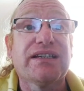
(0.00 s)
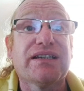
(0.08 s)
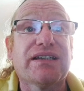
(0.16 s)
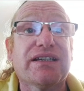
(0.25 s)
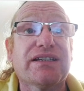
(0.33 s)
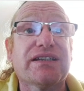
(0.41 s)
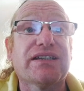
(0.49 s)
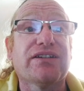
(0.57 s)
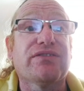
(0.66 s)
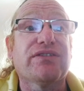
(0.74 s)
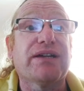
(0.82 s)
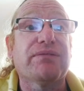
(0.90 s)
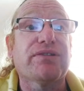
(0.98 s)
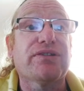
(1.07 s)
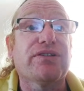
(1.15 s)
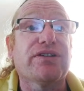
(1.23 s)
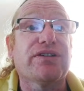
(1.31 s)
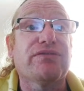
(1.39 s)
That's not available
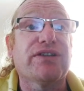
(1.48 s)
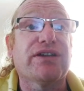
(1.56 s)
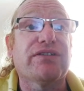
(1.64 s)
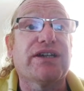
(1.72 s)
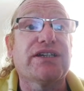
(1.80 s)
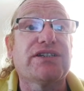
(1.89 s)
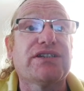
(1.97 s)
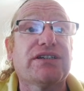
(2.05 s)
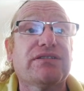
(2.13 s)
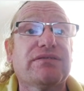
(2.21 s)
current configuration.